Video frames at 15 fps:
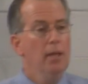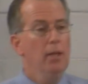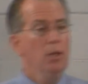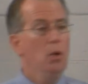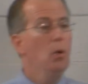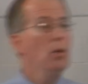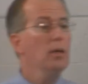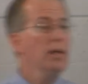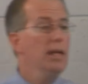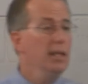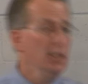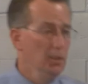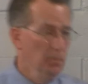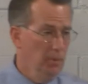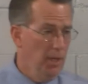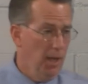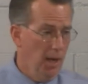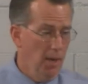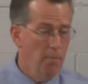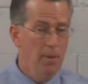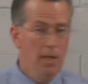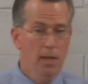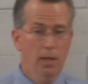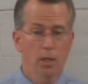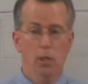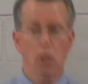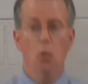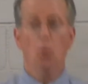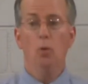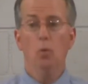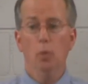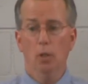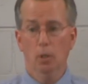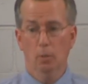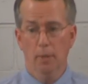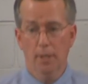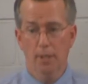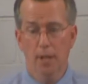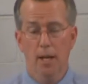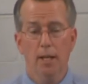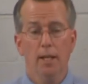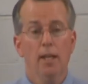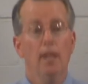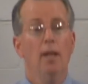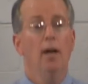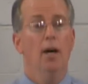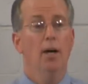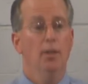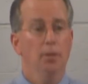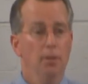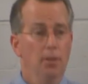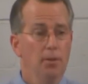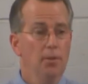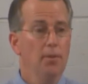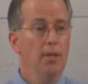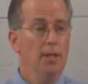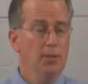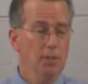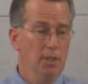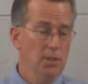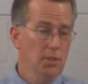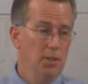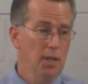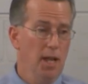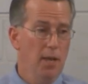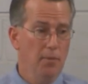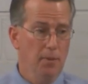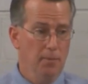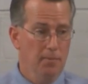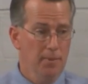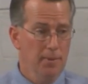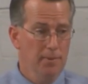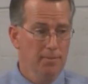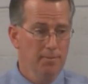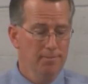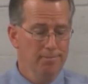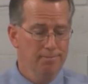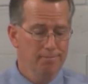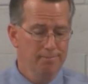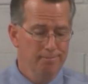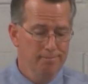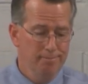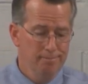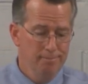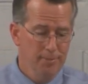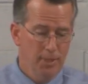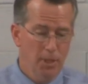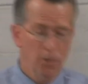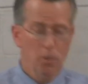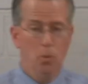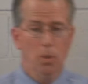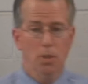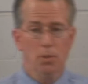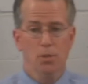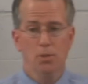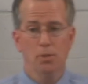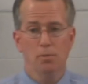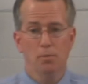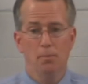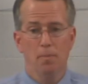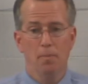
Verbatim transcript: Your kingdom come, your will be done on earth as it is in heaven. In other words,